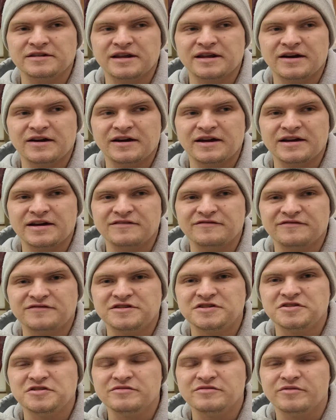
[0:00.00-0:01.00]
and now I have
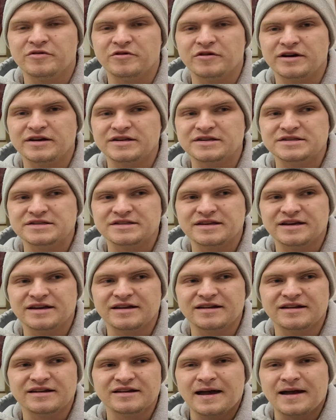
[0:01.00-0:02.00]
2 boys
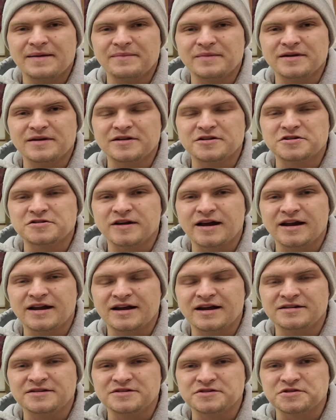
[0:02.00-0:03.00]
that I'm gonna try
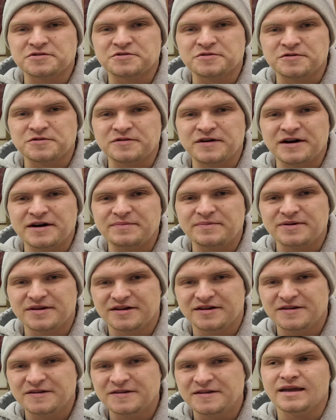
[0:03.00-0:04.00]
not to screw up.
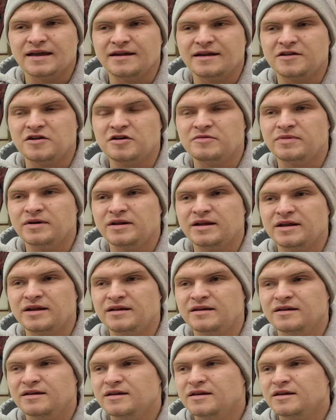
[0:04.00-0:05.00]
And
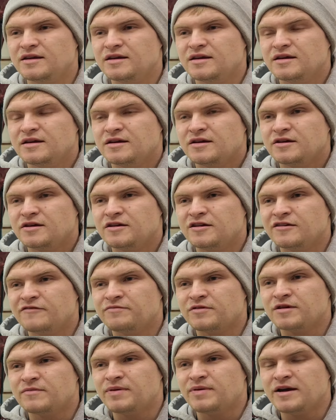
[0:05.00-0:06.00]
nobody could have
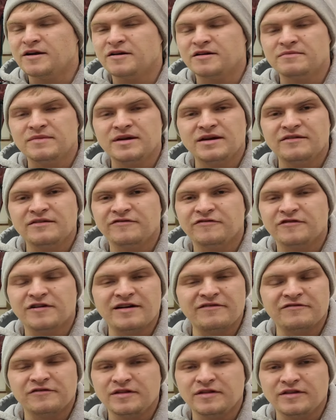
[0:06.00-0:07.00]
prepared me for
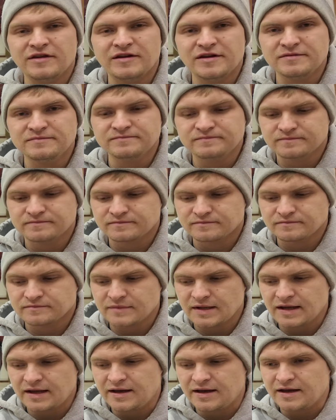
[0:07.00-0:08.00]
everything,
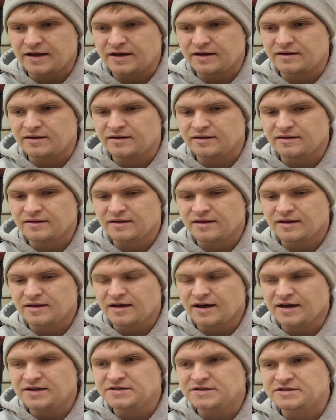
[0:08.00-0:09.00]
and
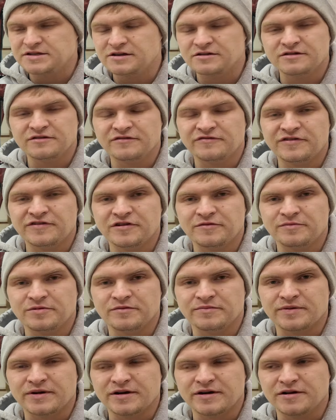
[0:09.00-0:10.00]
I still don't feel
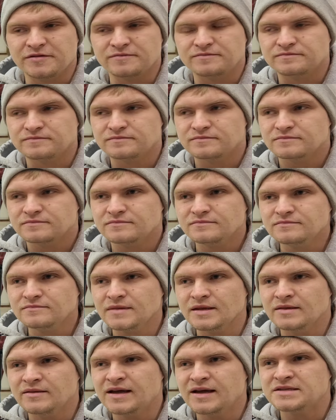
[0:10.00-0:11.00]
prepared.
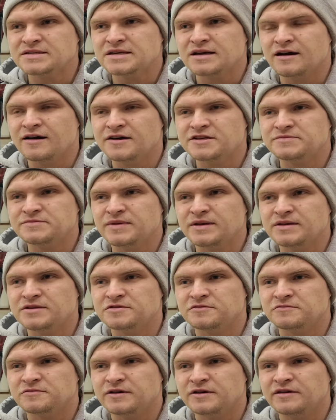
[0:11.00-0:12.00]
That's caused me
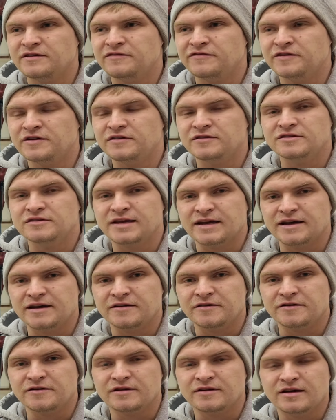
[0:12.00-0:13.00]
to really feel
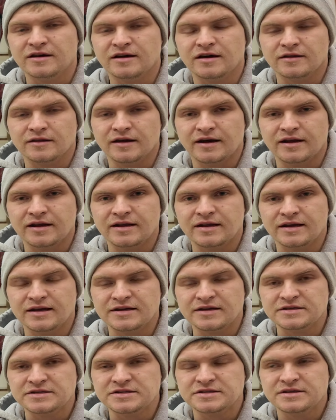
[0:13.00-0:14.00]
down a lot of
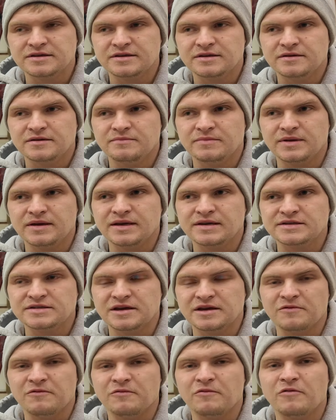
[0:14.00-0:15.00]
days because
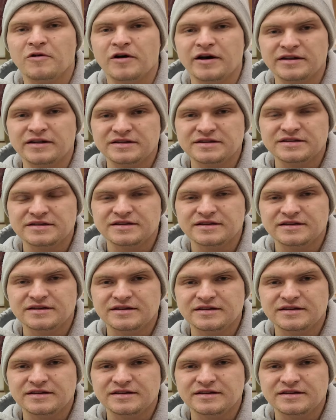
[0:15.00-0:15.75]
I want